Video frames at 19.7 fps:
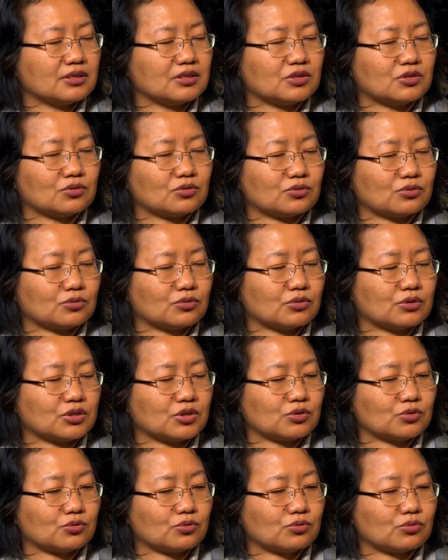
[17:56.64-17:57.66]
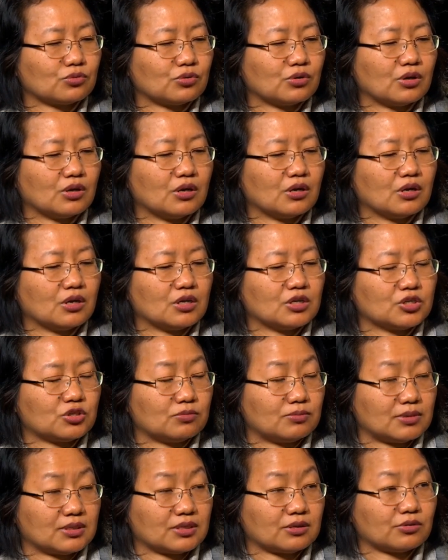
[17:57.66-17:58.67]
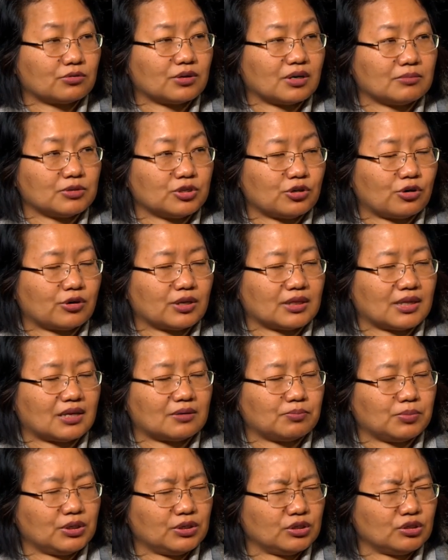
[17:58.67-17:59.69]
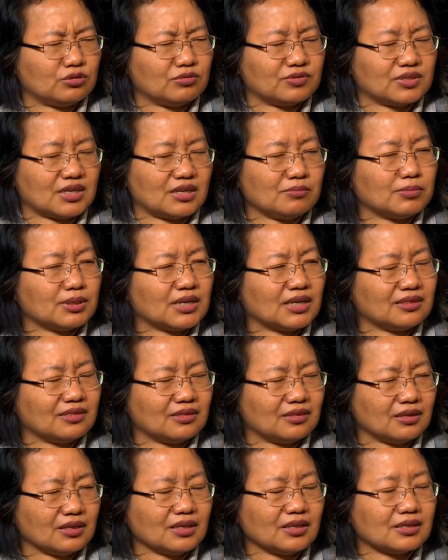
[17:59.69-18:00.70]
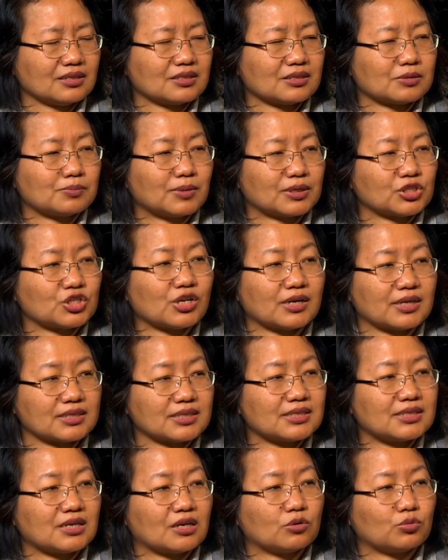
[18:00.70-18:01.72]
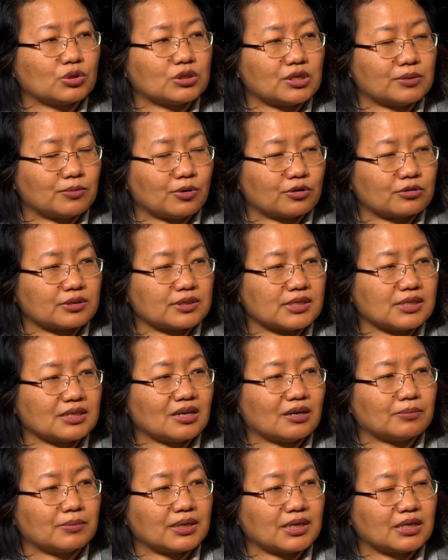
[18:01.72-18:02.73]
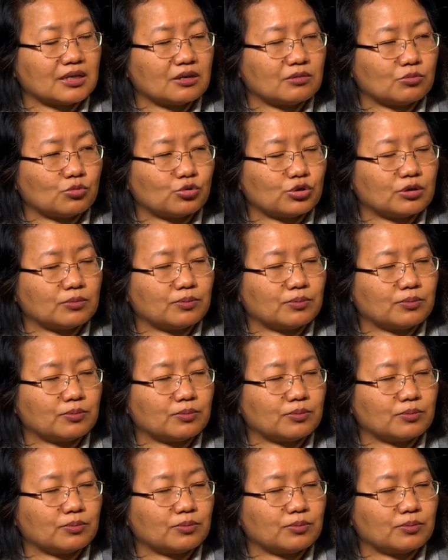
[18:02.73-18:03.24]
to Mizoram during that period of time. But I think it's much less now with democracy coming in and more